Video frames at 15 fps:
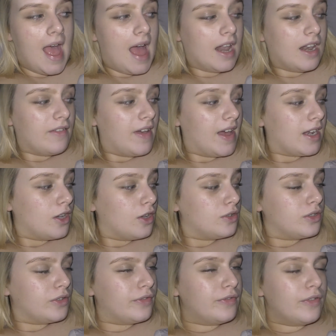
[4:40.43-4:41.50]
And I've had
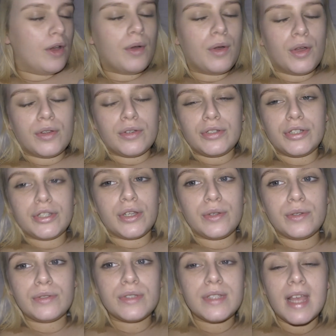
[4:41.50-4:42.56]
loads of photo
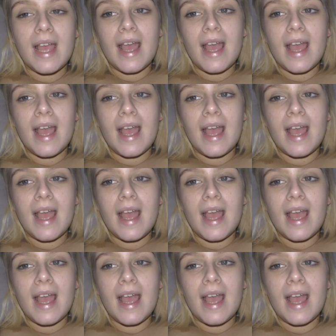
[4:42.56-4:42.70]
shoots